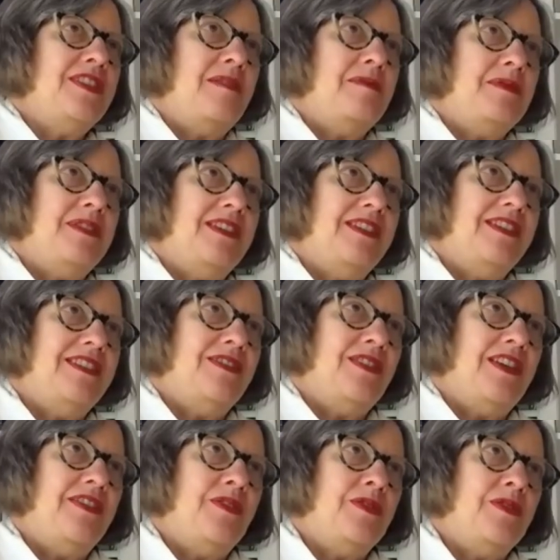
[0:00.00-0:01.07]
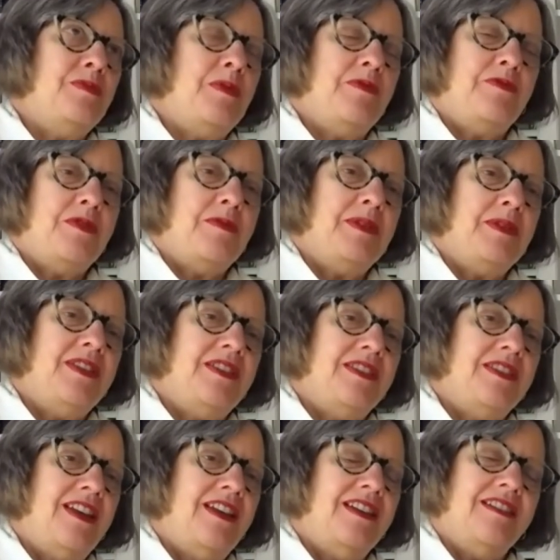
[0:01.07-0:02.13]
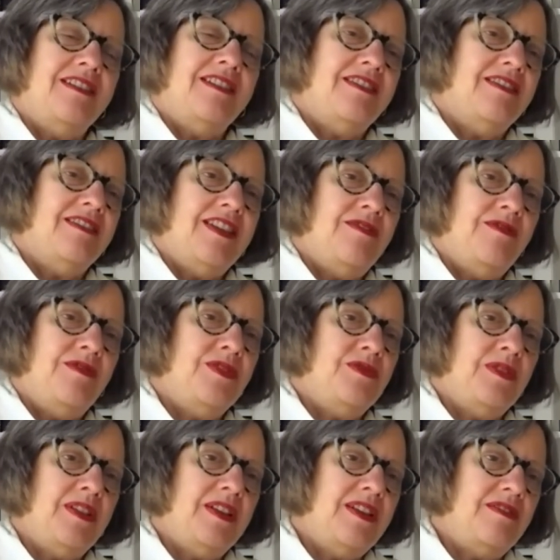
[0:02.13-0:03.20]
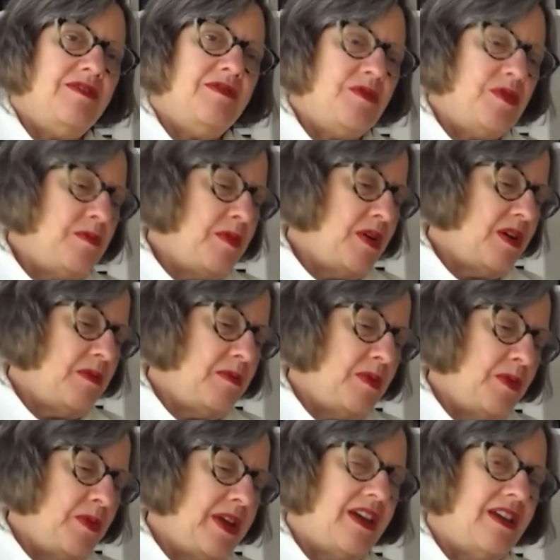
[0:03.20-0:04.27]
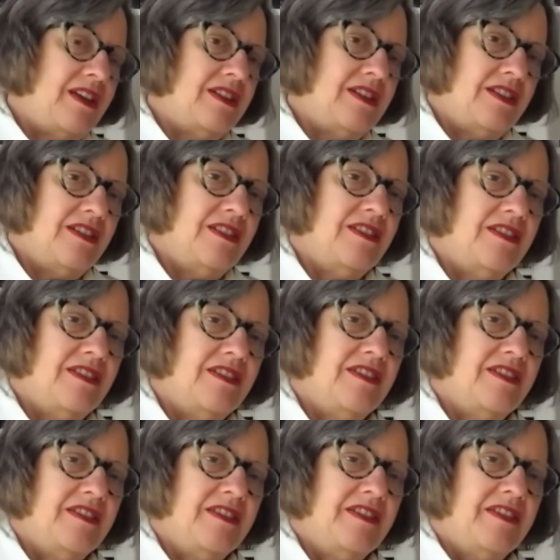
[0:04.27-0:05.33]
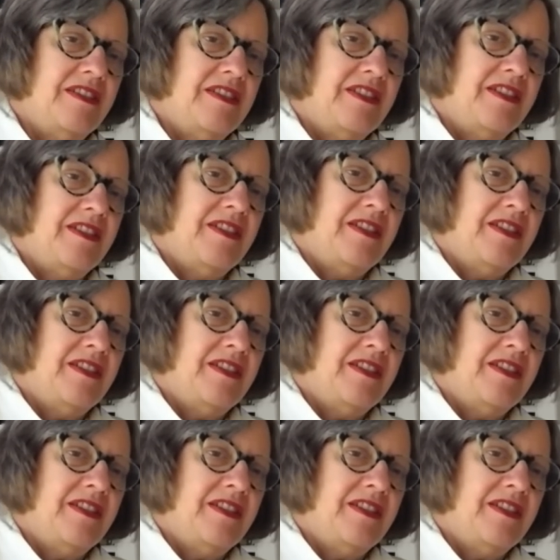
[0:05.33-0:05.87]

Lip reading: times since those performances, and it was really a remarkable weekend. Mm-hmm.